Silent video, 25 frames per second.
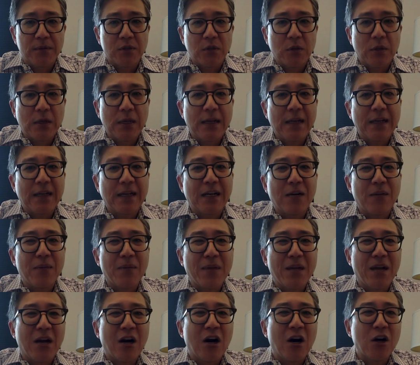so he didn't
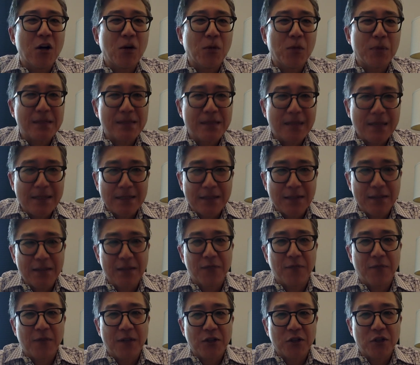commit 100% to
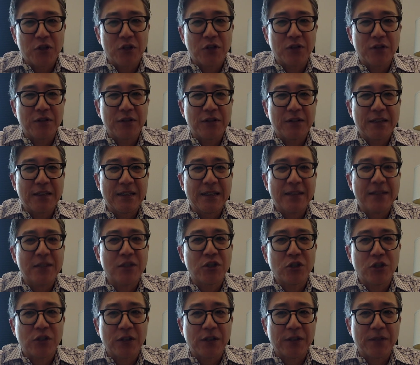this venture
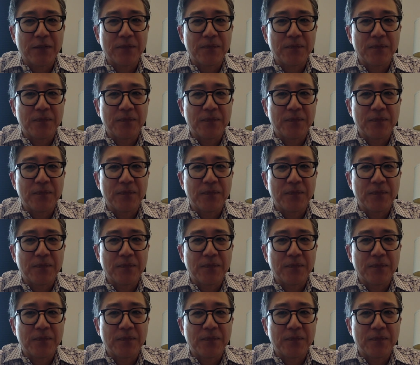initially.